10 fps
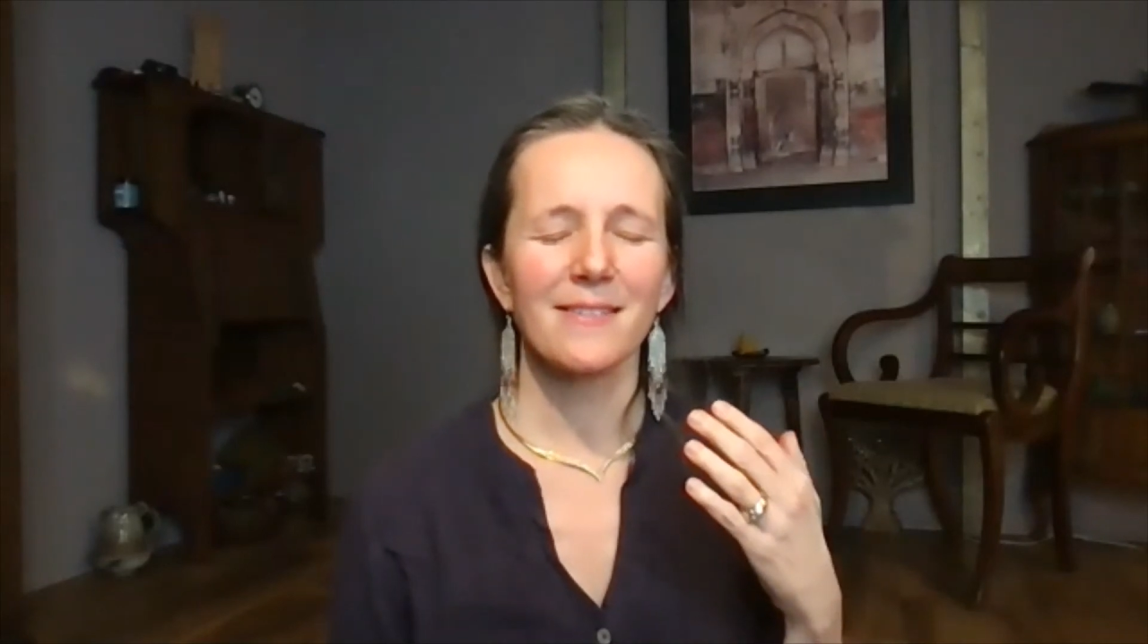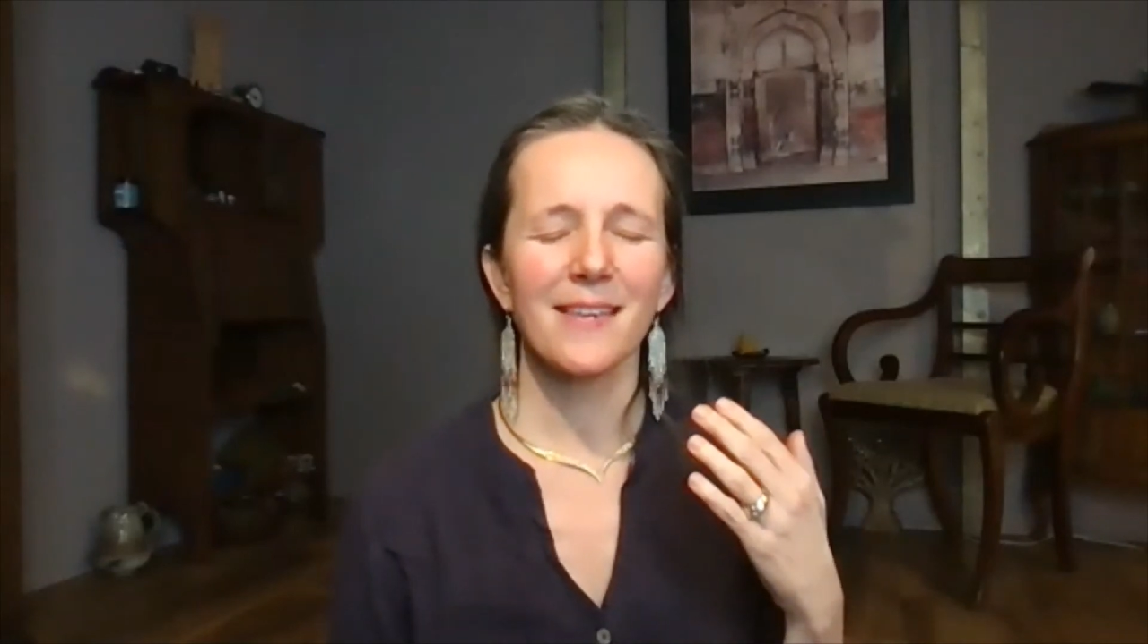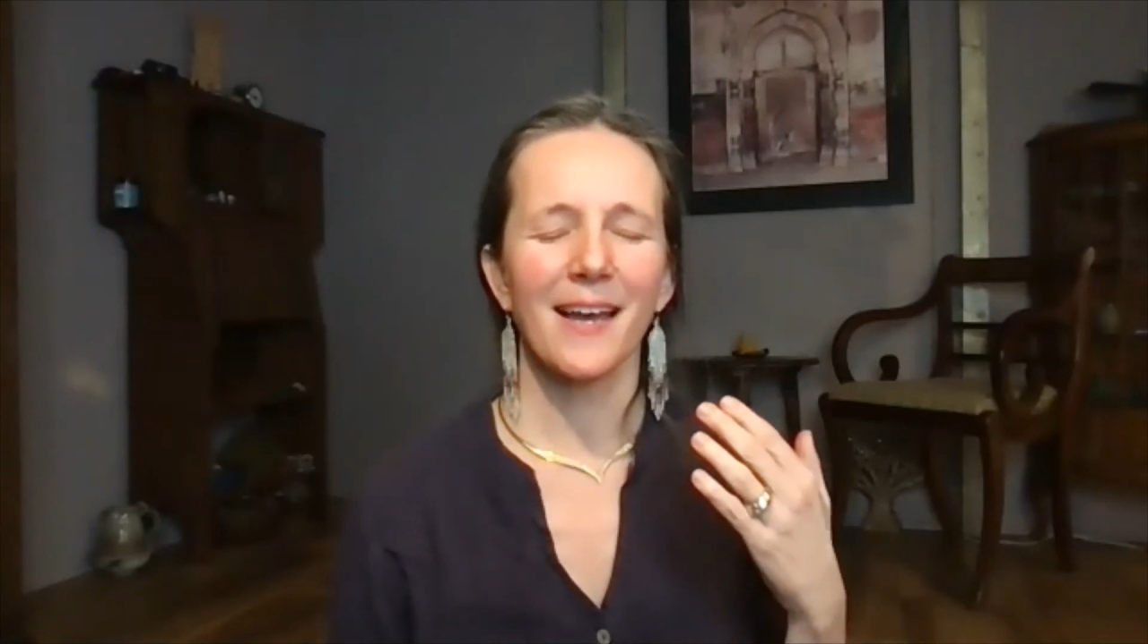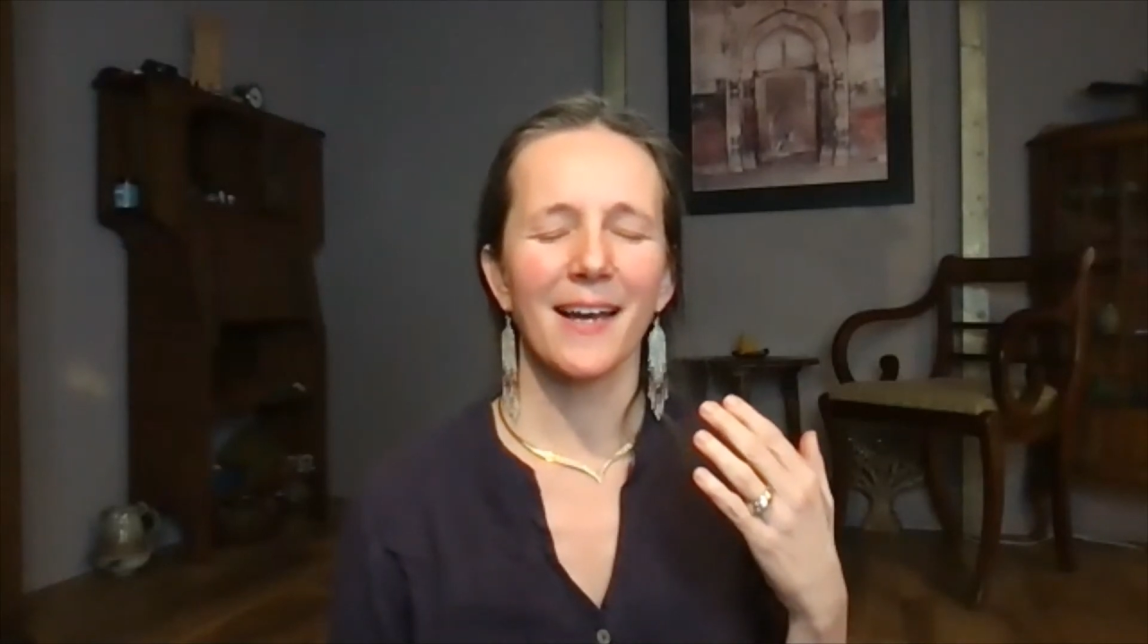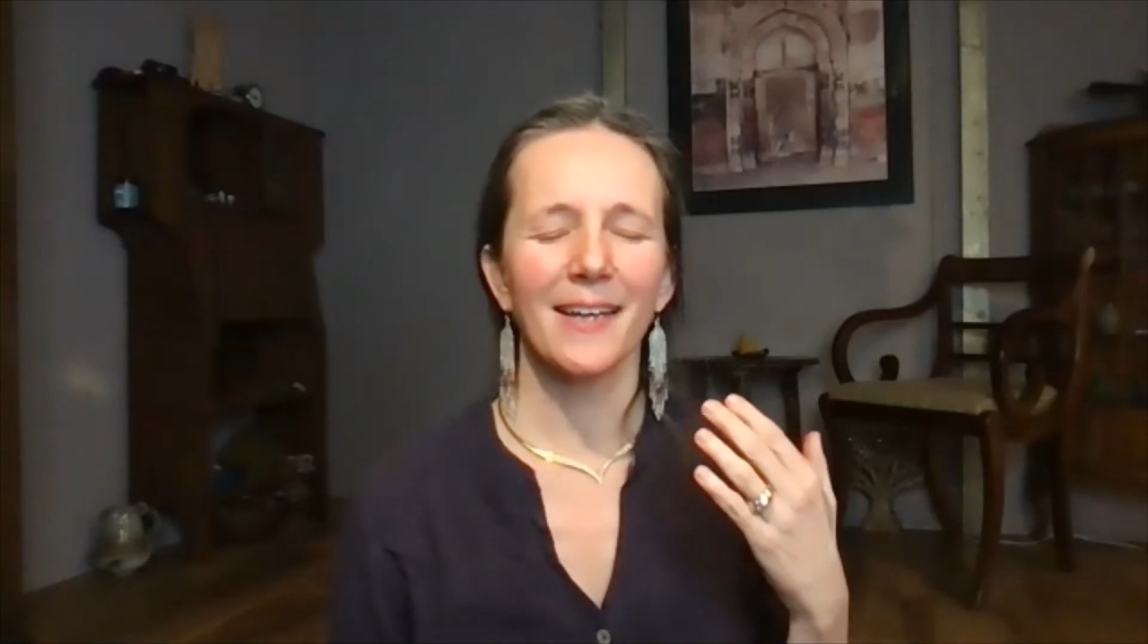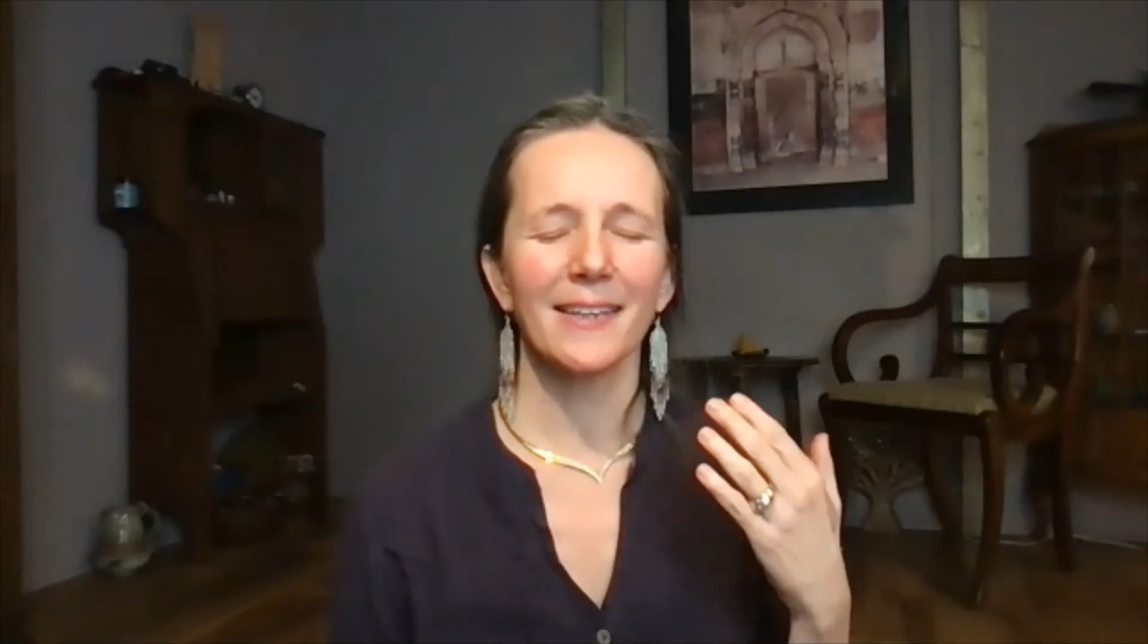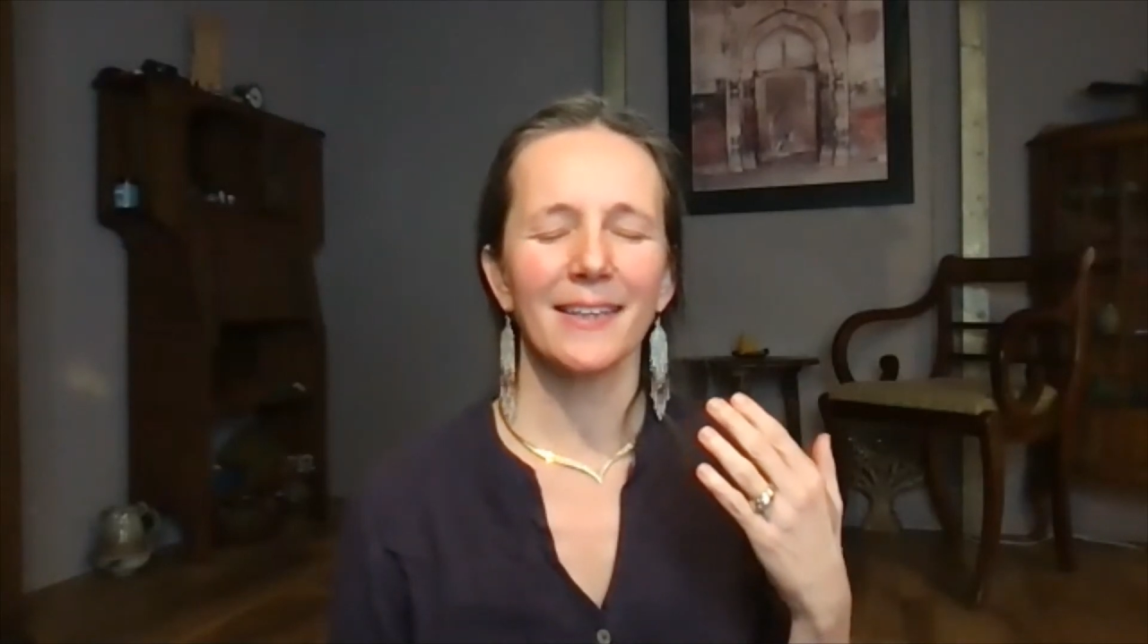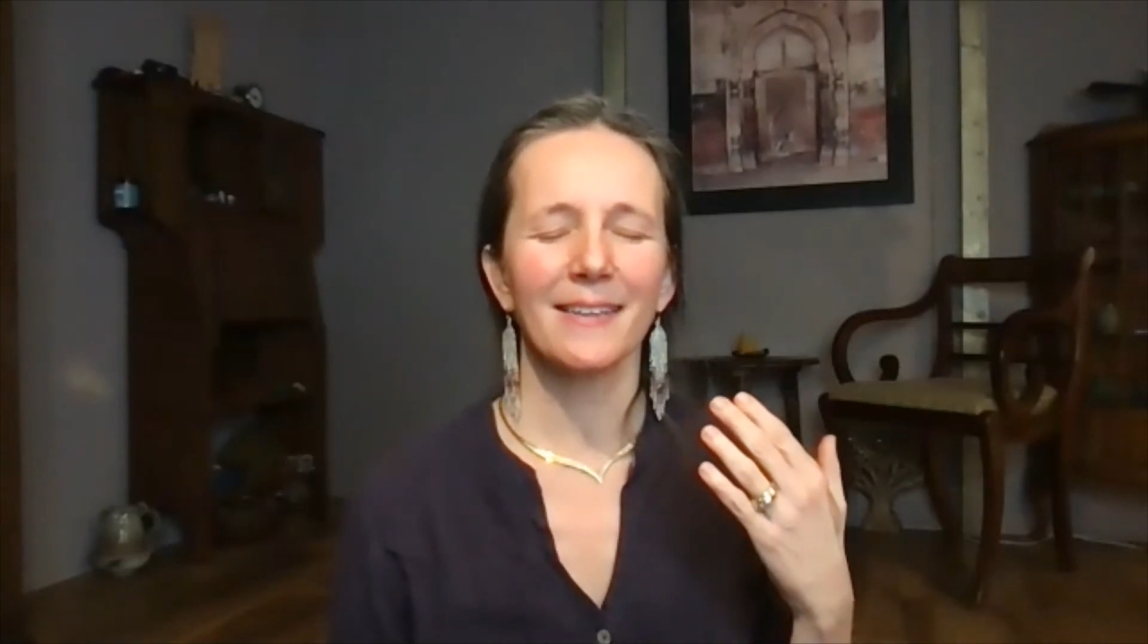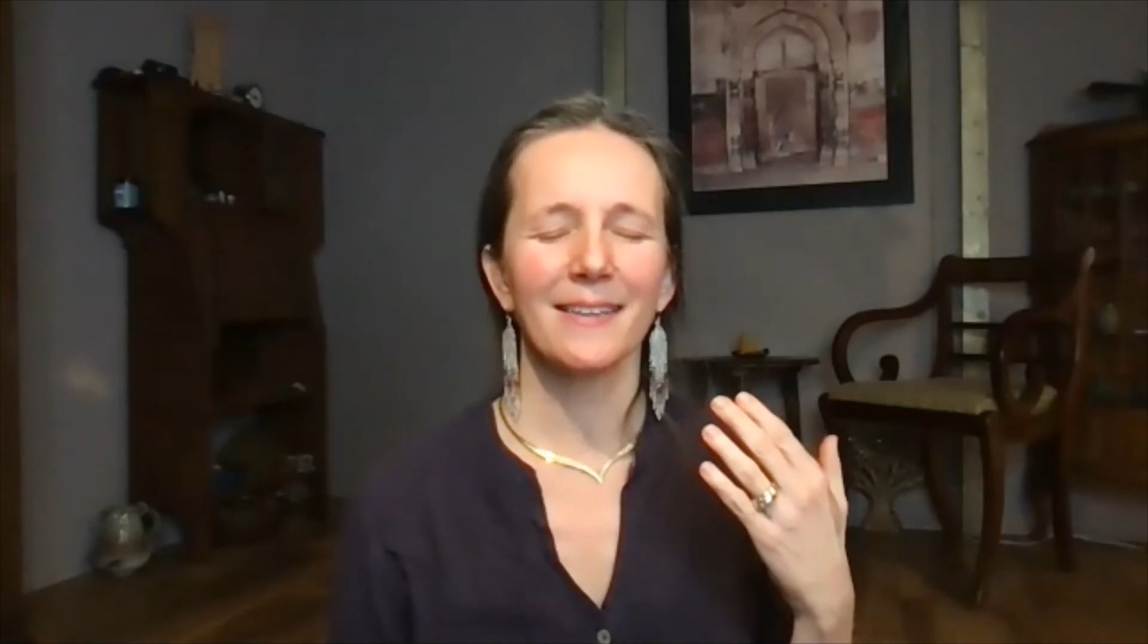tiny